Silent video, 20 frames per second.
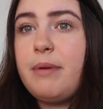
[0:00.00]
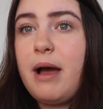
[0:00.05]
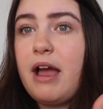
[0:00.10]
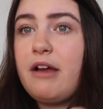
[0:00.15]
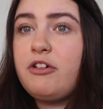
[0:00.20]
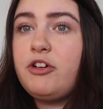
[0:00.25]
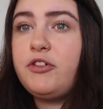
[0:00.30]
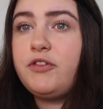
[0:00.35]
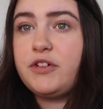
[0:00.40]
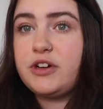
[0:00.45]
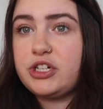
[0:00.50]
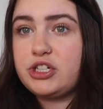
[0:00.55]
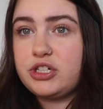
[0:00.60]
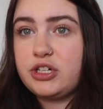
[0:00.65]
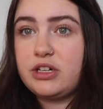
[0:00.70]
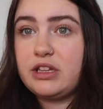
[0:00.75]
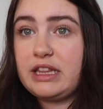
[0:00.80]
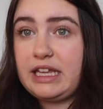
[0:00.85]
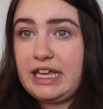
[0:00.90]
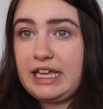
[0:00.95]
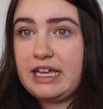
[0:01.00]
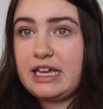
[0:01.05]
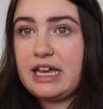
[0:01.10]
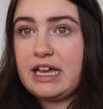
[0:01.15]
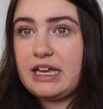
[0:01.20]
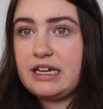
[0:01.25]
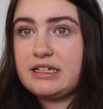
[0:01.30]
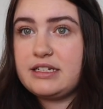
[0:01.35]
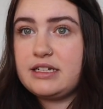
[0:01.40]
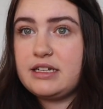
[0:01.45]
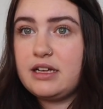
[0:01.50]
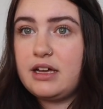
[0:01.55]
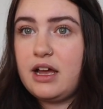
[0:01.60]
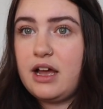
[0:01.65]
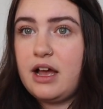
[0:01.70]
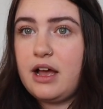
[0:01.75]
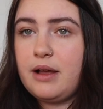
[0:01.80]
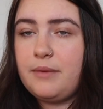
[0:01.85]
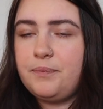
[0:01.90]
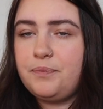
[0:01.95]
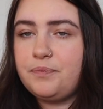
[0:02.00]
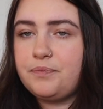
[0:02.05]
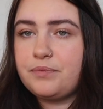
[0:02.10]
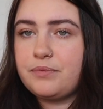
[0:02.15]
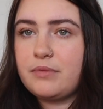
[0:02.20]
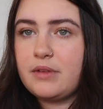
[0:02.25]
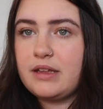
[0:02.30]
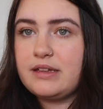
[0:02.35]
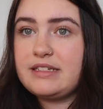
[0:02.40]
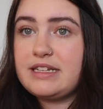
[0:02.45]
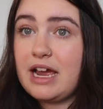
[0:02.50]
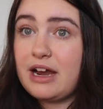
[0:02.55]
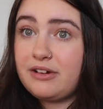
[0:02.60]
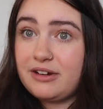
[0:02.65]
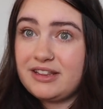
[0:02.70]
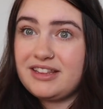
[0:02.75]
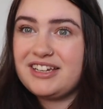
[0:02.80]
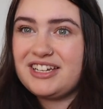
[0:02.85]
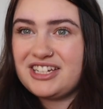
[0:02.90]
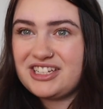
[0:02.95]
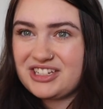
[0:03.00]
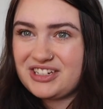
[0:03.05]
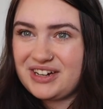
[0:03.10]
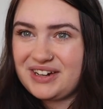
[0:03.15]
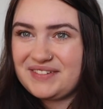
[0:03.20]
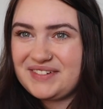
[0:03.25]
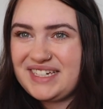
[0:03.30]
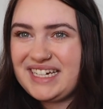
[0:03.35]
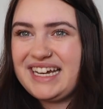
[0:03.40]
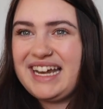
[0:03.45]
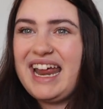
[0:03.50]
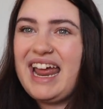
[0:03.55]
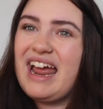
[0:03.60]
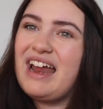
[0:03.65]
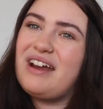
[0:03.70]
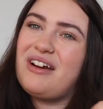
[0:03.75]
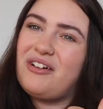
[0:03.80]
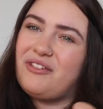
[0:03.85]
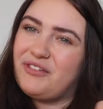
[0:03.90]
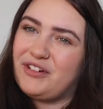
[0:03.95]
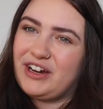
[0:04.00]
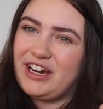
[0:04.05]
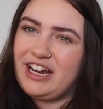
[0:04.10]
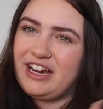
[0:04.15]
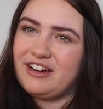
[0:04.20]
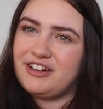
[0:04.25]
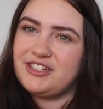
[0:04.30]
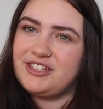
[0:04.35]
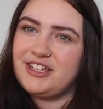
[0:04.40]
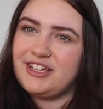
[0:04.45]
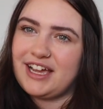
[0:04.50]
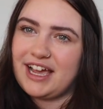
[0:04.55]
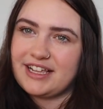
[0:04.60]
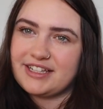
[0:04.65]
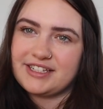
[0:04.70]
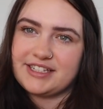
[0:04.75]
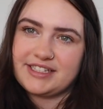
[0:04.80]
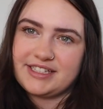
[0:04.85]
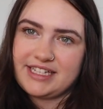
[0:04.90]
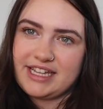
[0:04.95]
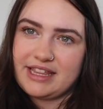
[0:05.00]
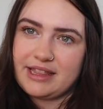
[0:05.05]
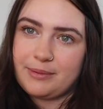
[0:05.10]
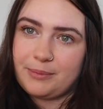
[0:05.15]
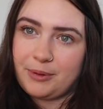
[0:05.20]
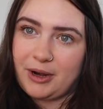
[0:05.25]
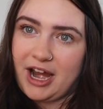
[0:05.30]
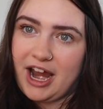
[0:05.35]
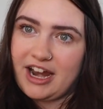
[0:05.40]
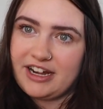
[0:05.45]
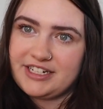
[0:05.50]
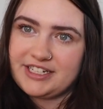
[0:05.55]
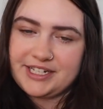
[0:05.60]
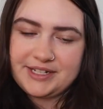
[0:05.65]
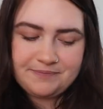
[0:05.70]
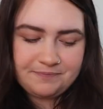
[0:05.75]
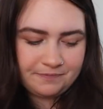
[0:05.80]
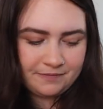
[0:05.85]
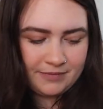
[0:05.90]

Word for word: but I will for sure link it down in the description and over here so you guys can see the brand.